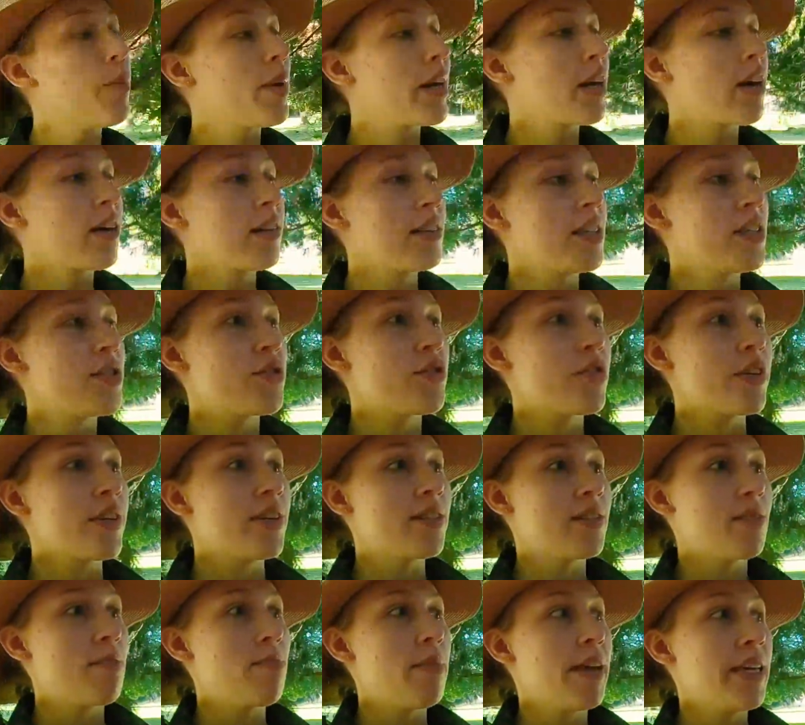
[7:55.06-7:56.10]
Oh my god, this tree
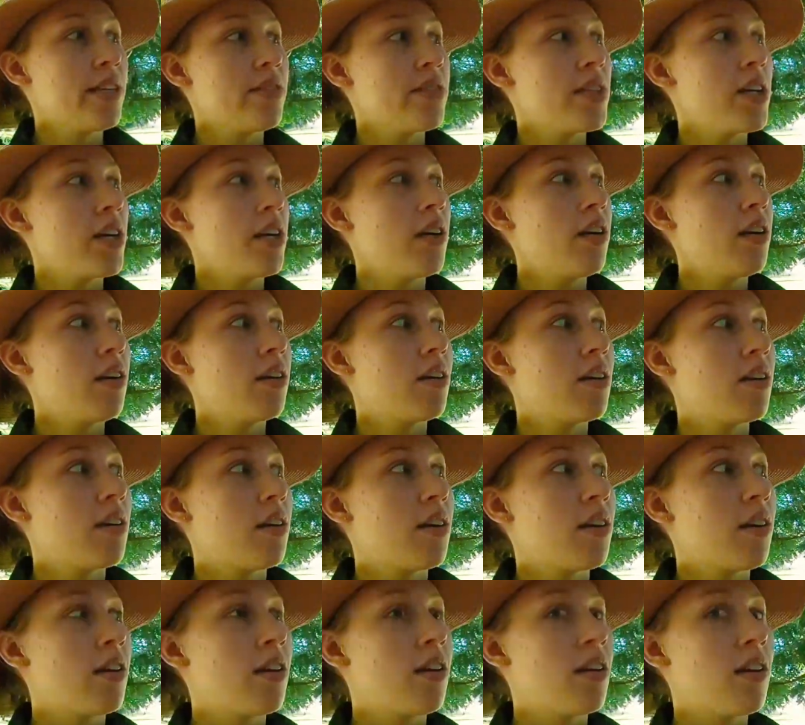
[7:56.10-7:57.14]
is amazing.
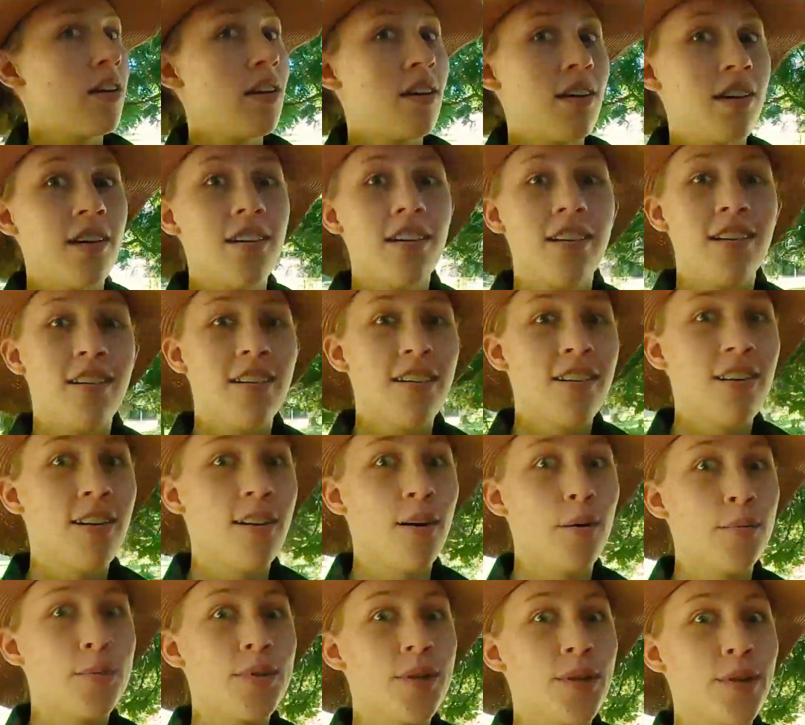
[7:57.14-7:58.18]

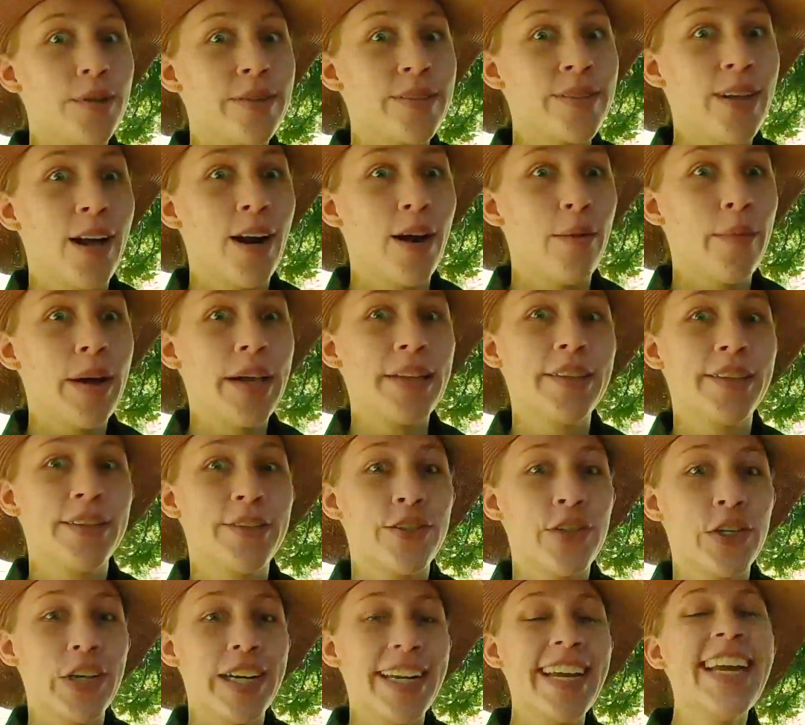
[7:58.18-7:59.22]
I'm so excited about
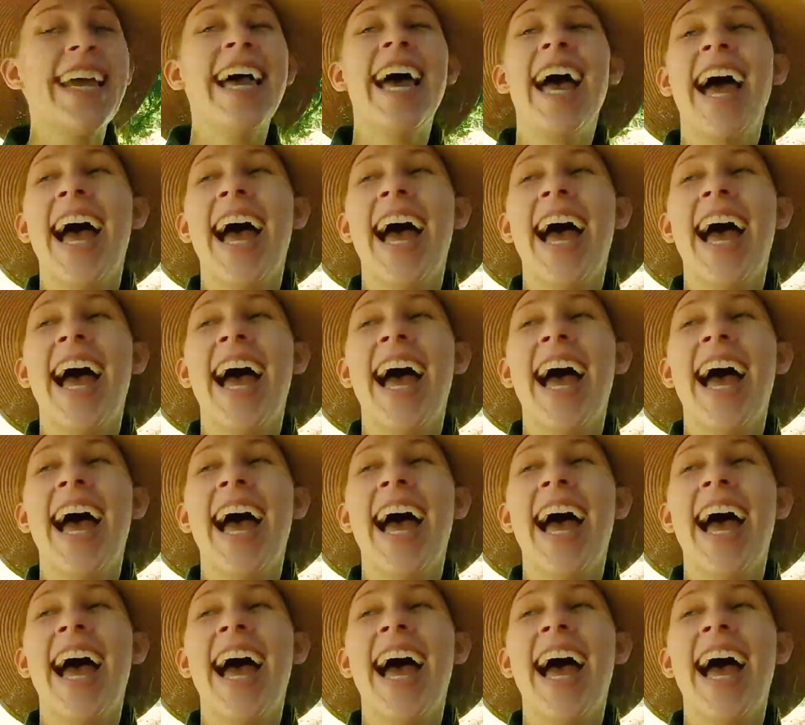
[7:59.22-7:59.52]
this tree.